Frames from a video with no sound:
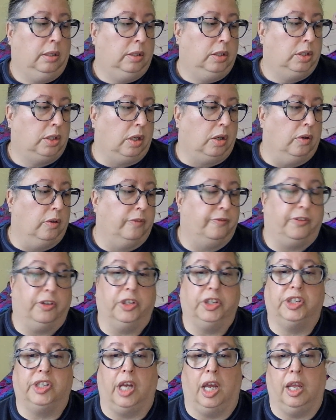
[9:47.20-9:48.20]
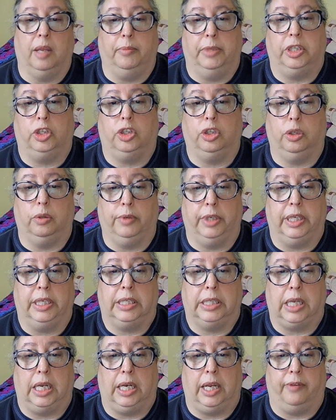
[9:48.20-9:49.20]
So first time in 2
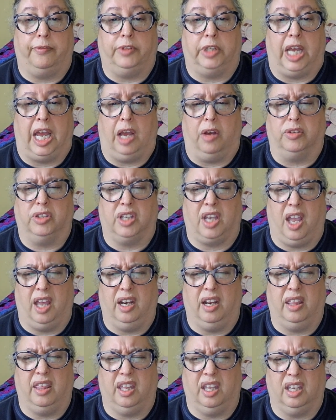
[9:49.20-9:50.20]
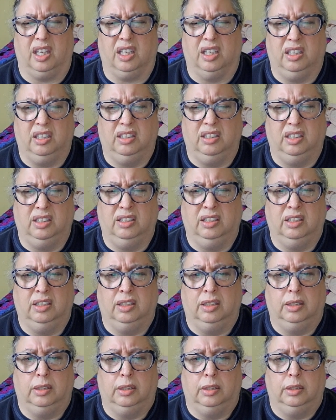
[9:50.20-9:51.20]
weeks I left the house kind of thing.
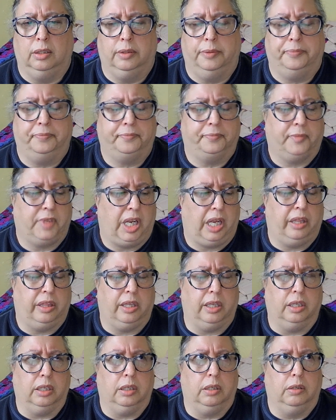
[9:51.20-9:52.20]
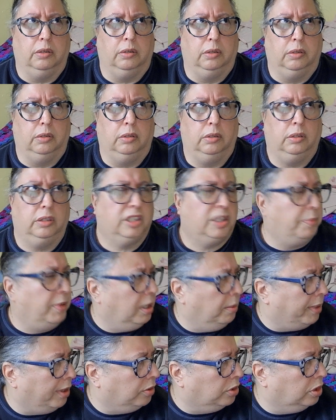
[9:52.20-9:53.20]
I think it's been
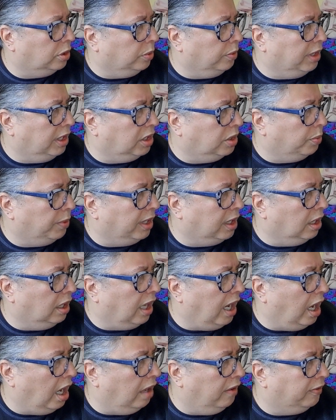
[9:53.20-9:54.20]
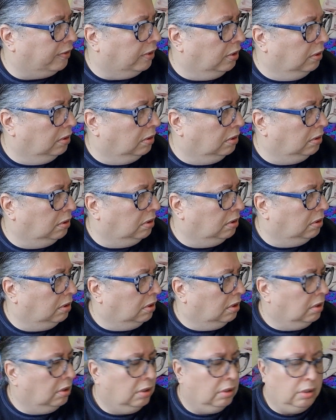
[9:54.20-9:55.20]
about 2 weeks, week and a half.
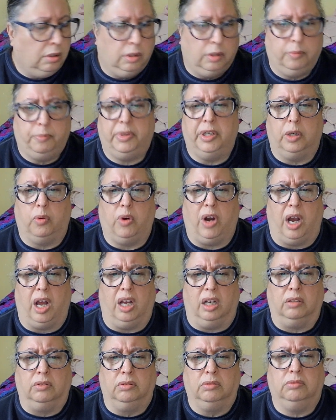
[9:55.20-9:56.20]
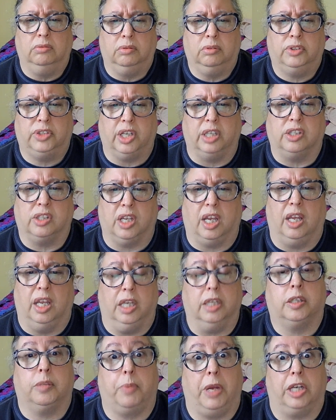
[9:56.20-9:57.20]
It's been a while
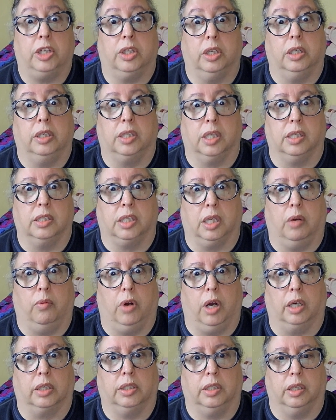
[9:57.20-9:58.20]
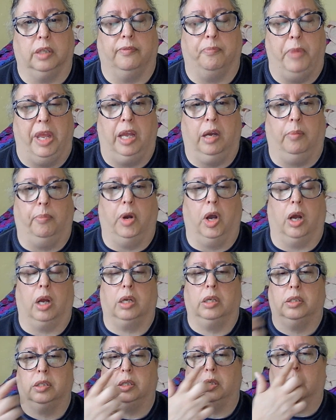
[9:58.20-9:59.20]
especially since I walked to the mailbox.
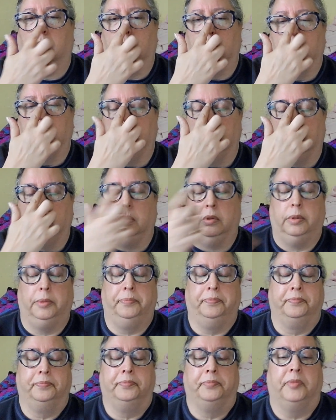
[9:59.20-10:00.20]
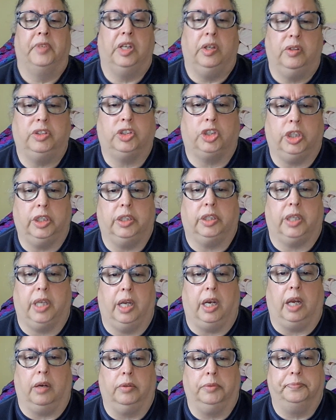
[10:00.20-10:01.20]
So it was good to get
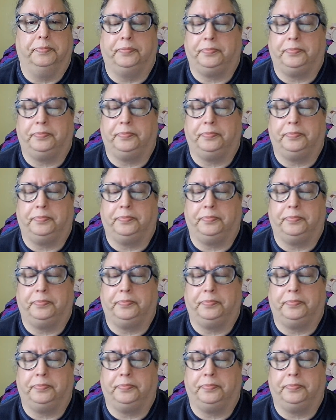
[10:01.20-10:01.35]
out.